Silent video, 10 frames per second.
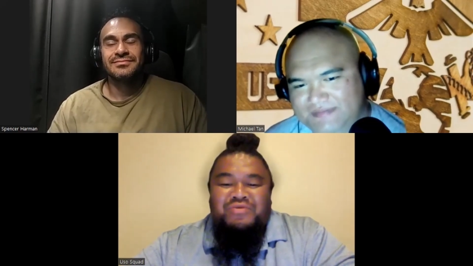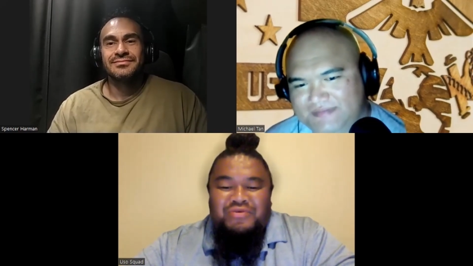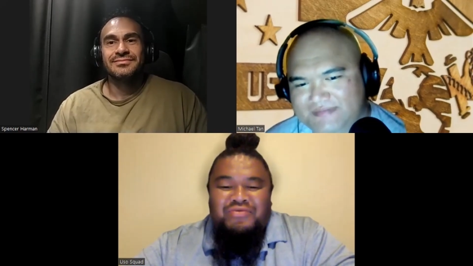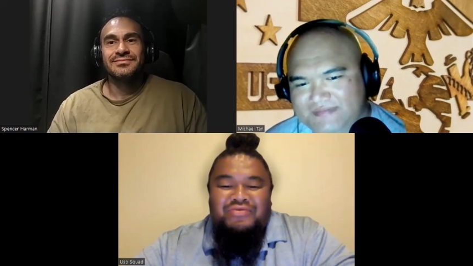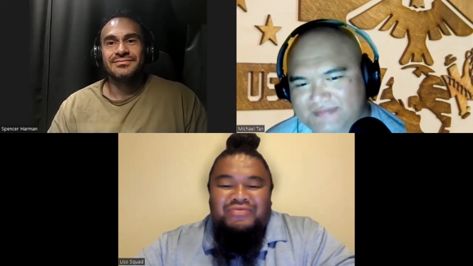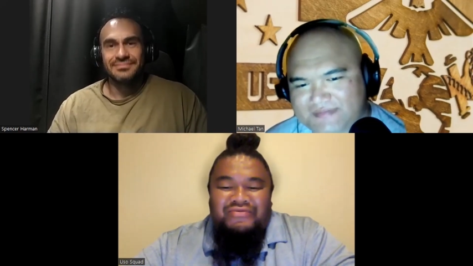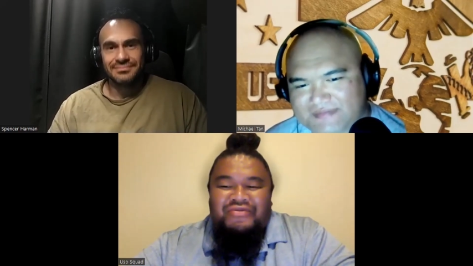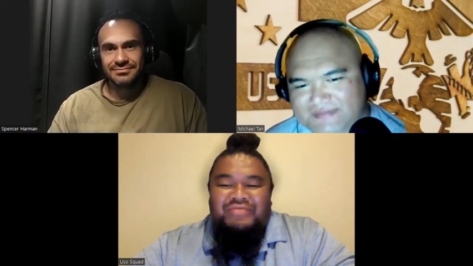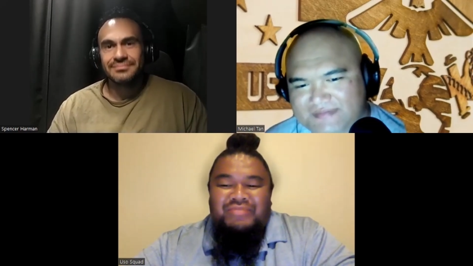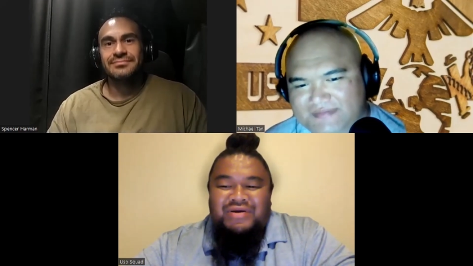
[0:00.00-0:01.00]
Speaker 1: cocoa
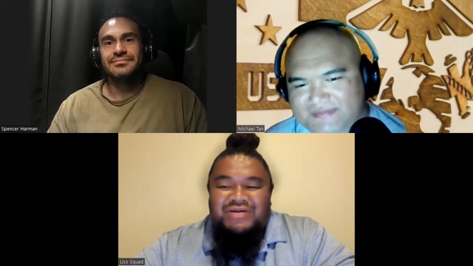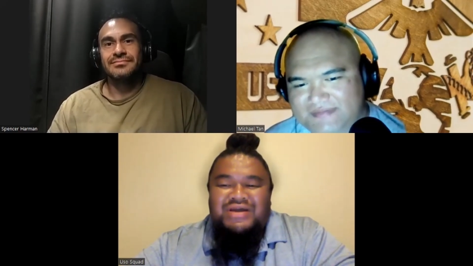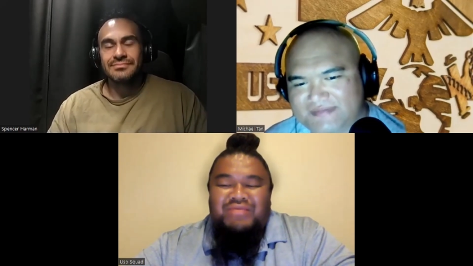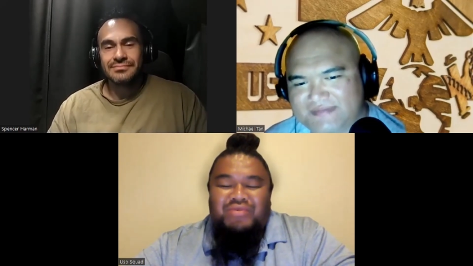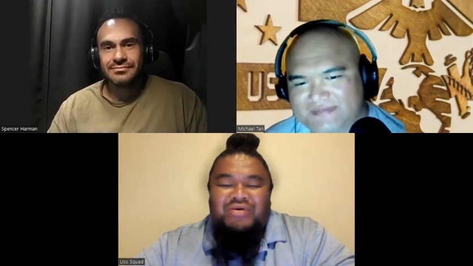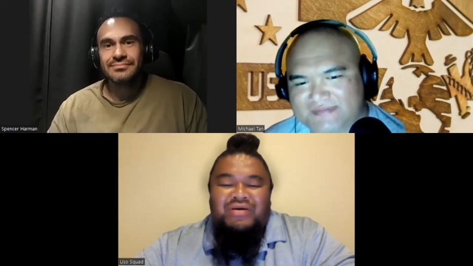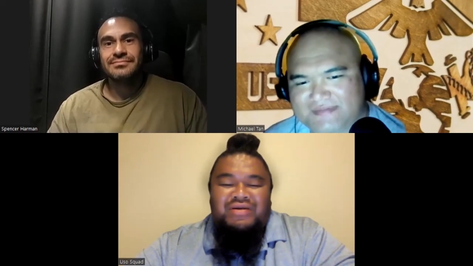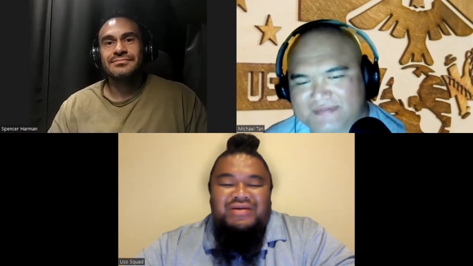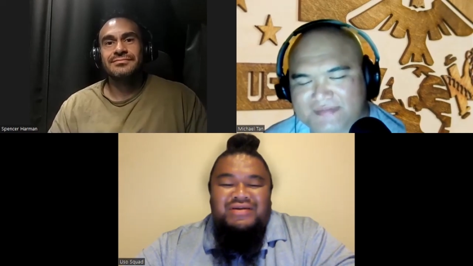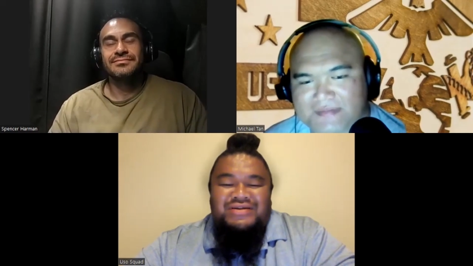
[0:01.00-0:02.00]
from uh, Samoa.
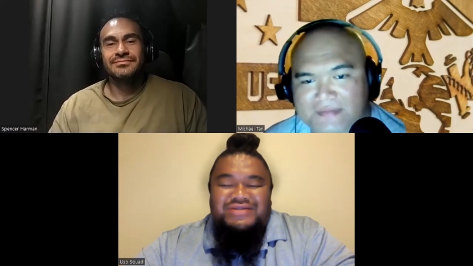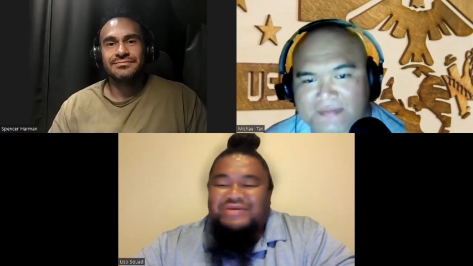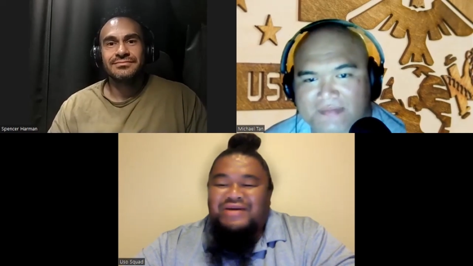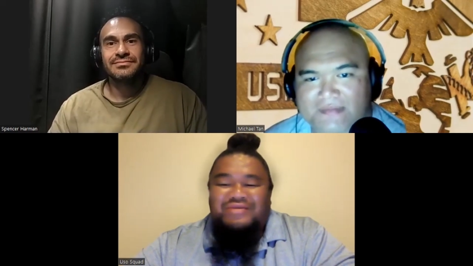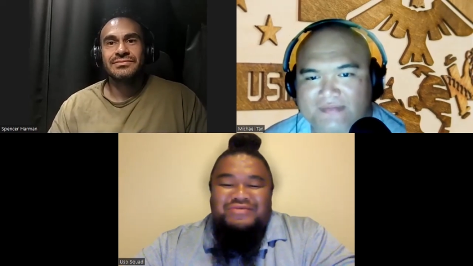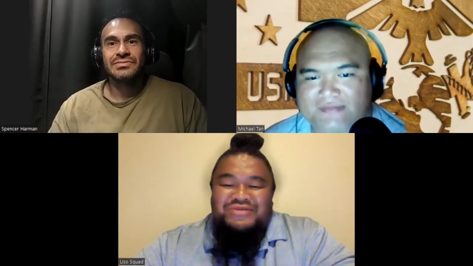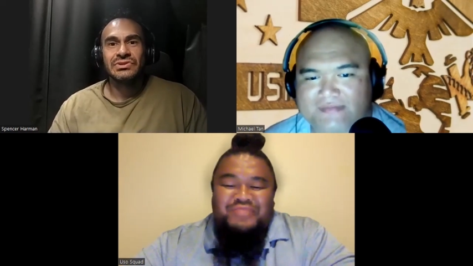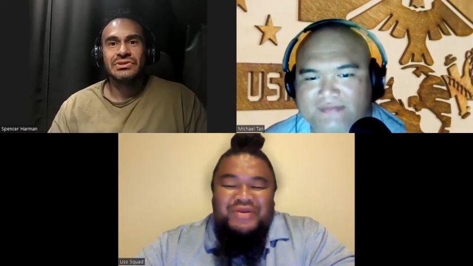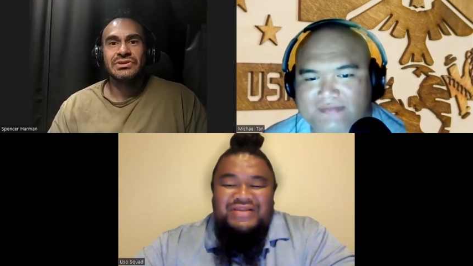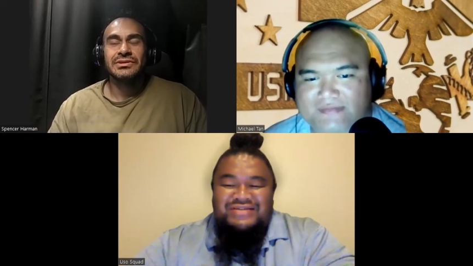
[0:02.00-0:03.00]
So I don't know,
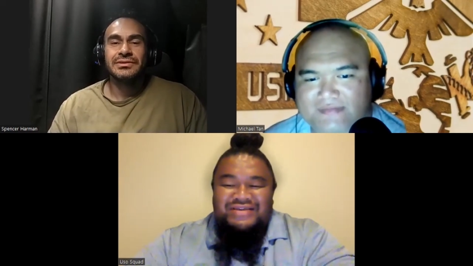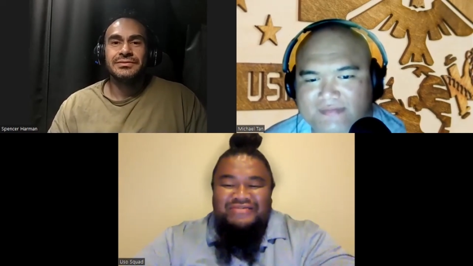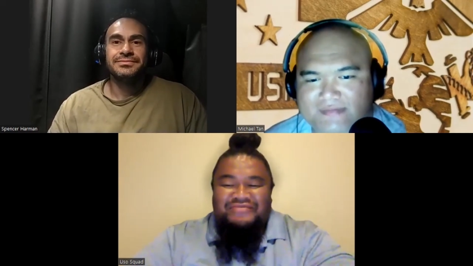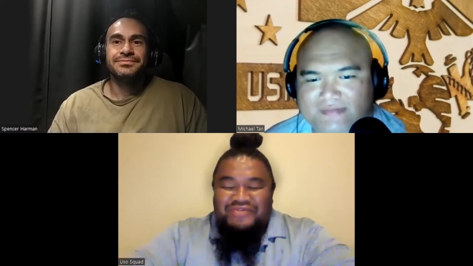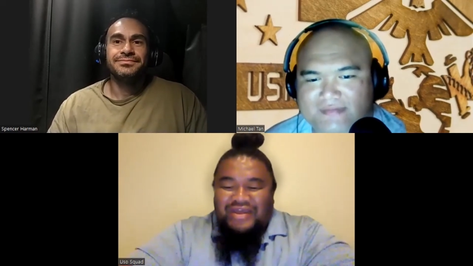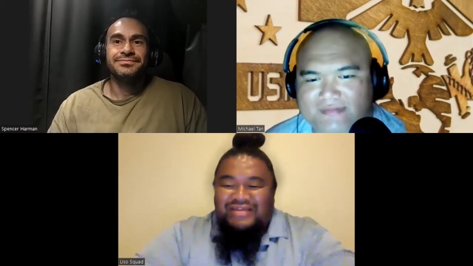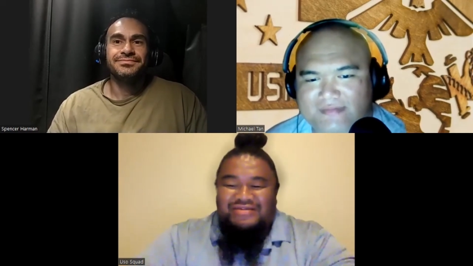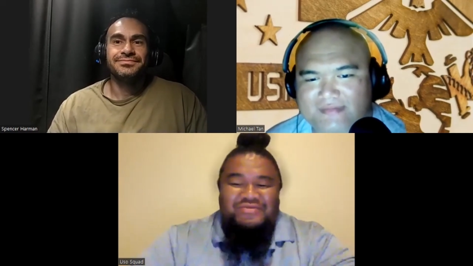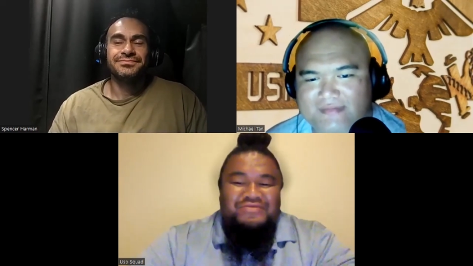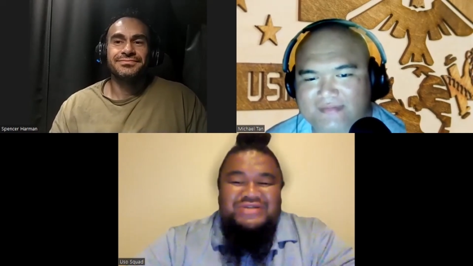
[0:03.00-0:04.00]
Spence, if you had
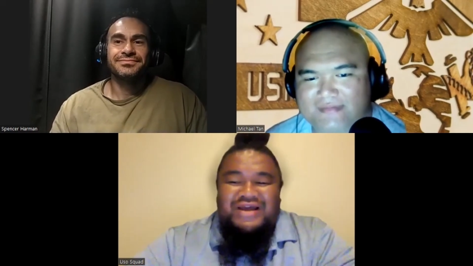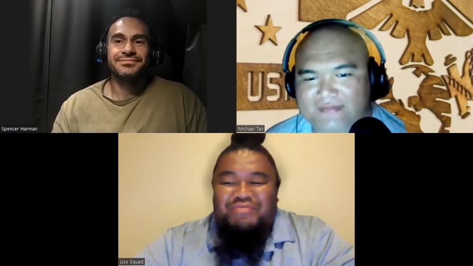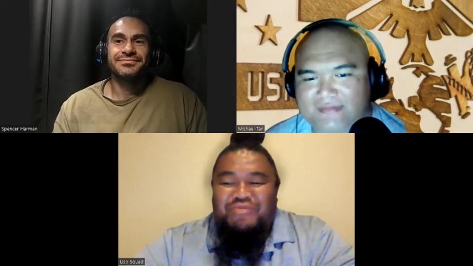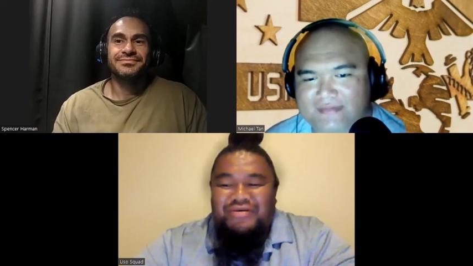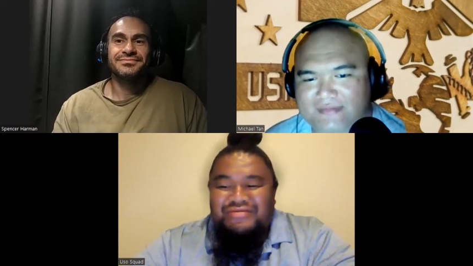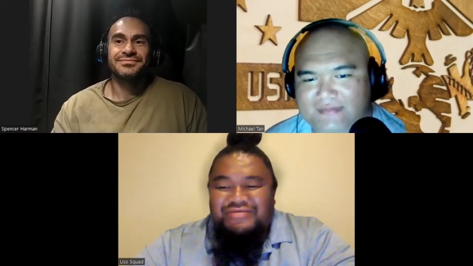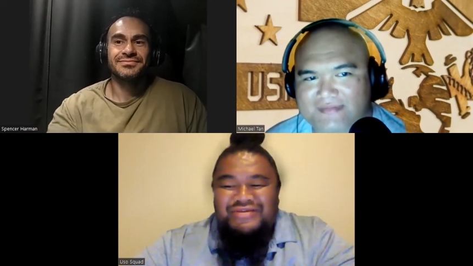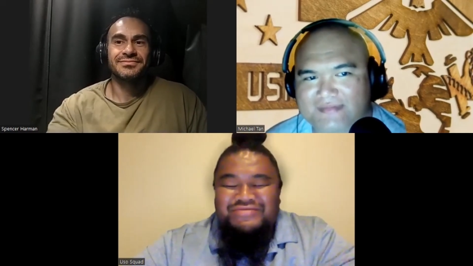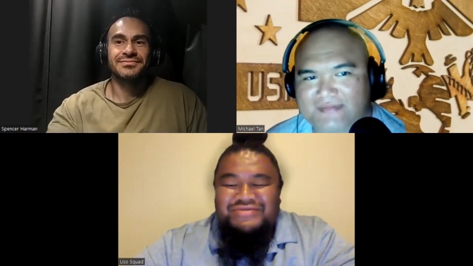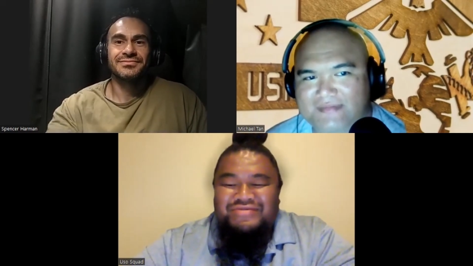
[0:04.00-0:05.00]
the cocoa Samoa
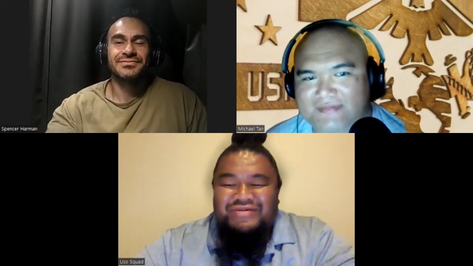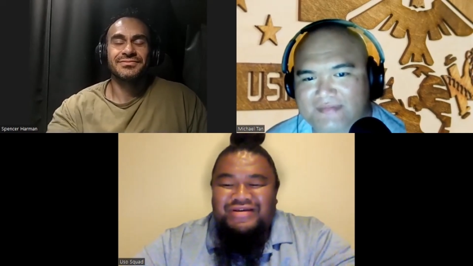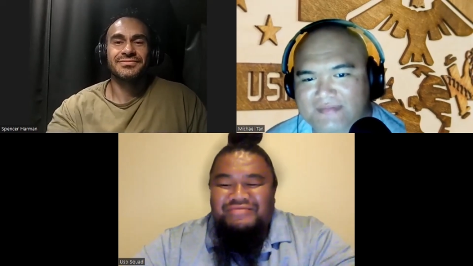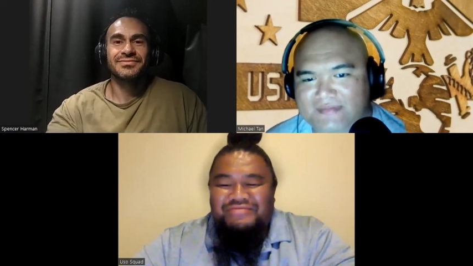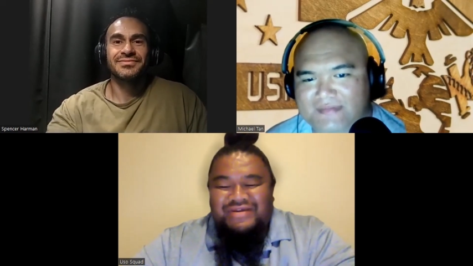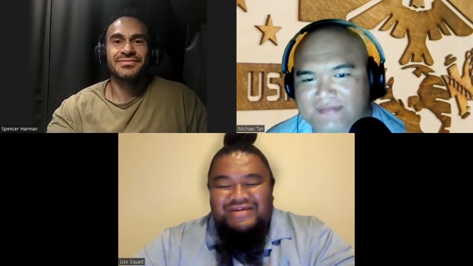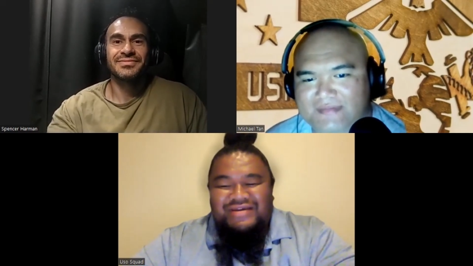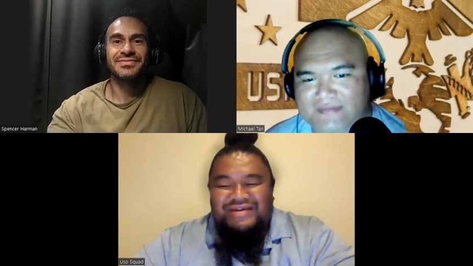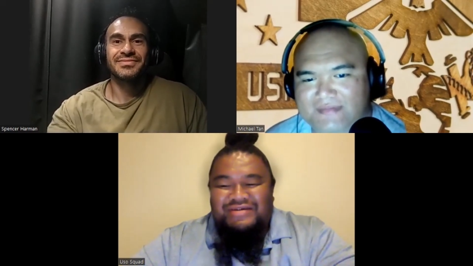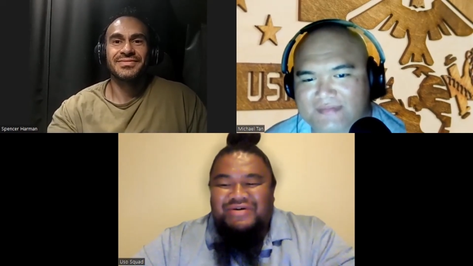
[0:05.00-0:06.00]
when you was growing up,
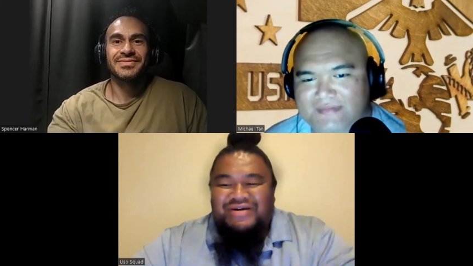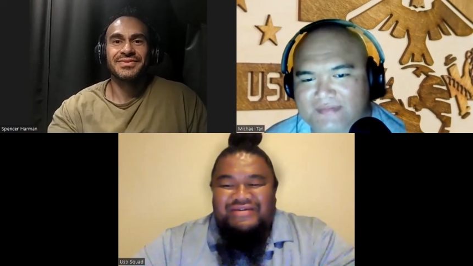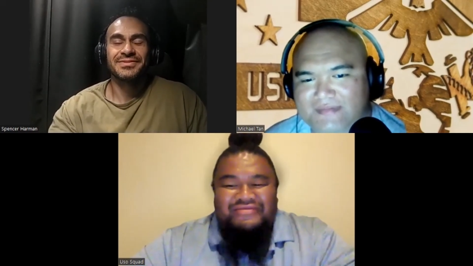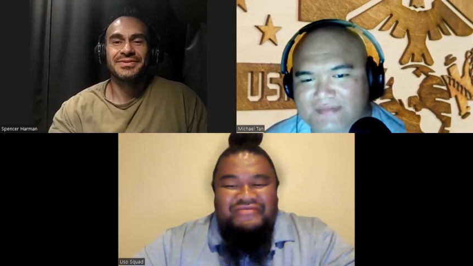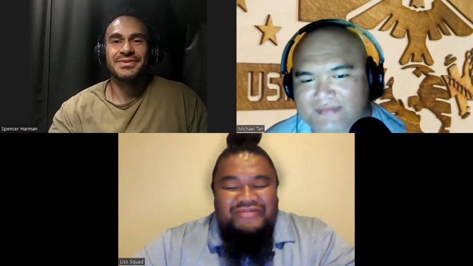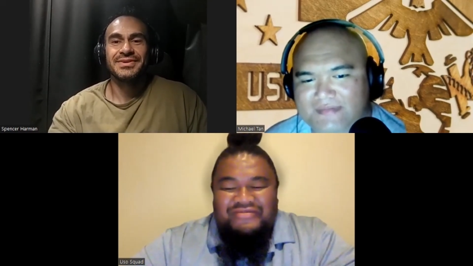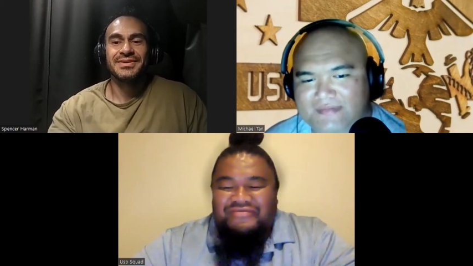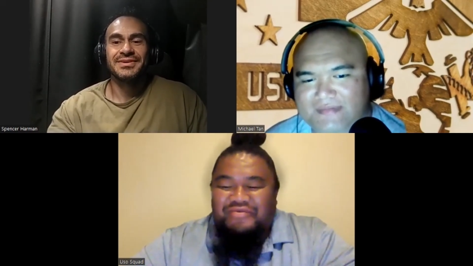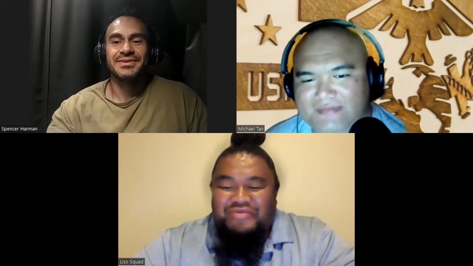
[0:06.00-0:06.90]
but if if it